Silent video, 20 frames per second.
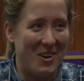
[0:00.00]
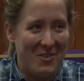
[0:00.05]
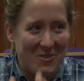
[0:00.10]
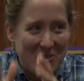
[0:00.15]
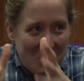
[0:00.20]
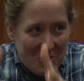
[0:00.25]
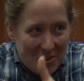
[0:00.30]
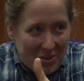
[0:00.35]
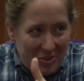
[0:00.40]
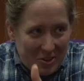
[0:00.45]
I've
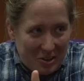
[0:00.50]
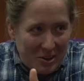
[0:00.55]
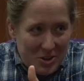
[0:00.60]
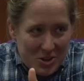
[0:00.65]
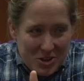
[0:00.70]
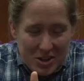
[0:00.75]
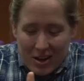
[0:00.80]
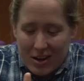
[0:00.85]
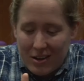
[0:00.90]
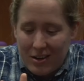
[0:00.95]
got this
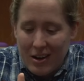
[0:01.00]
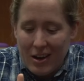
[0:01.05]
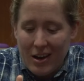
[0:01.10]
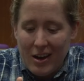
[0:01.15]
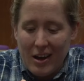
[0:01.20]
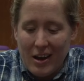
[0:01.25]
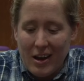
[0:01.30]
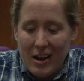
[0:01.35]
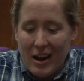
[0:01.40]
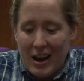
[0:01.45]
solution,
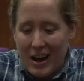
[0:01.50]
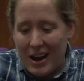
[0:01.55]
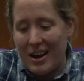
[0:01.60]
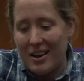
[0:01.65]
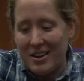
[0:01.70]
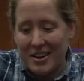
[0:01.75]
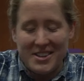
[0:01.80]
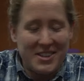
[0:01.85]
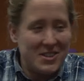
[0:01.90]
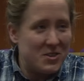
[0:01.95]
and
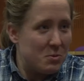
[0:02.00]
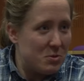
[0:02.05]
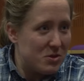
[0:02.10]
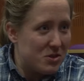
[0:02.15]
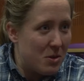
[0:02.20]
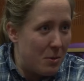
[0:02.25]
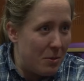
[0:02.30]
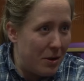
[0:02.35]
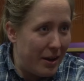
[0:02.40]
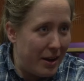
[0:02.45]
I did some
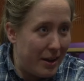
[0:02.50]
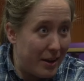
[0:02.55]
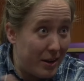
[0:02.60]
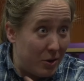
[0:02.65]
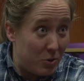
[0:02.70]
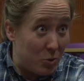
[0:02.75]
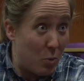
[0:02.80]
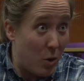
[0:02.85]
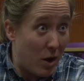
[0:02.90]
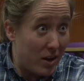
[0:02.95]
scribbling, and
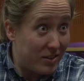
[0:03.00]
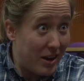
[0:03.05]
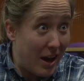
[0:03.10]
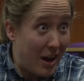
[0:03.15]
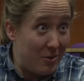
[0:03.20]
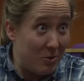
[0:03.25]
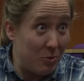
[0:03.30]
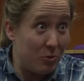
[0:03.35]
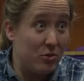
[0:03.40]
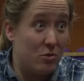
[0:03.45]
it all worked
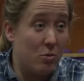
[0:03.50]
out, and it was